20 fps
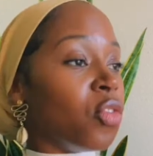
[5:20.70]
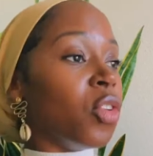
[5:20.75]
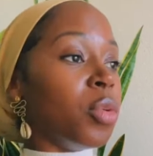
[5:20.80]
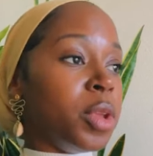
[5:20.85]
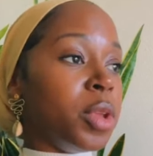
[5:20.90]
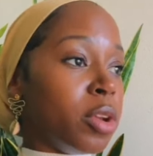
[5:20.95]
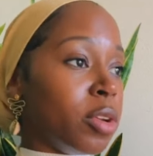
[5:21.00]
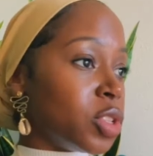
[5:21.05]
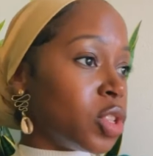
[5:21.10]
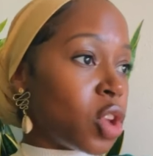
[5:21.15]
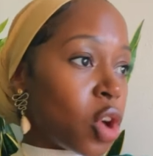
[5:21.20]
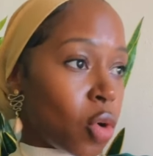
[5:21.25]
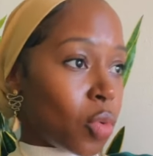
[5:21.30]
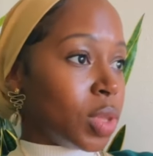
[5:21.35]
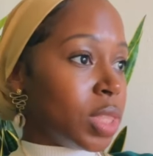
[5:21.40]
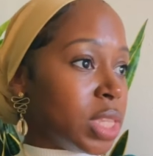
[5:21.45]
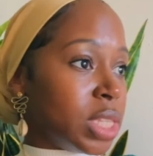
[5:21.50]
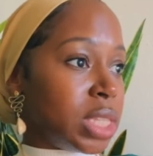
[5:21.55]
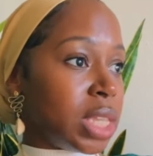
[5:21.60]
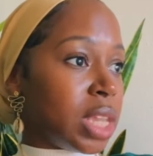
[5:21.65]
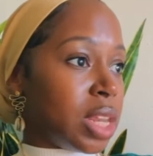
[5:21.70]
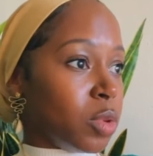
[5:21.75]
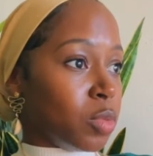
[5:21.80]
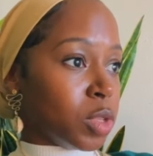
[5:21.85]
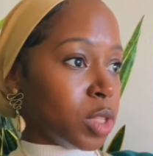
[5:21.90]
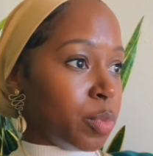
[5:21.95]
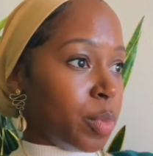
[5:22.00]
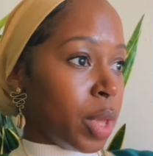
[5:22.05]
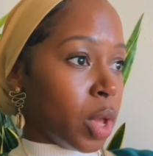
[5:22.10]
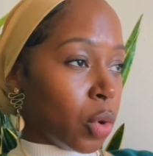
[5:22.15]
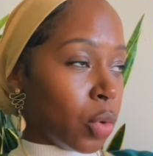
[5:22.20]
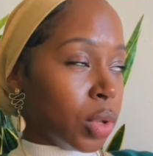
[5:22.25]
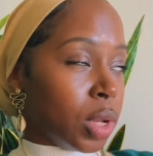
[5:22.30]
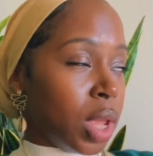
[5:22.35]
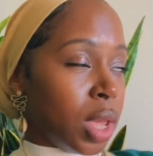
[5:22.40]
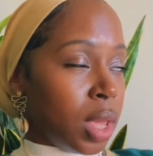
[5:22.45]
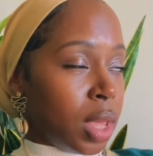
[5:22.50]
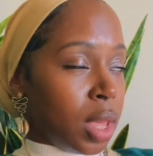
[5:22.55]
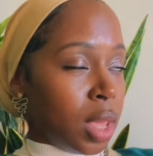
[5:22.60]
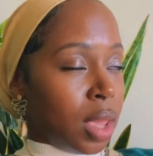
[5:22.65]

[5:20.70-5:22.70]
From years ago when the city was built.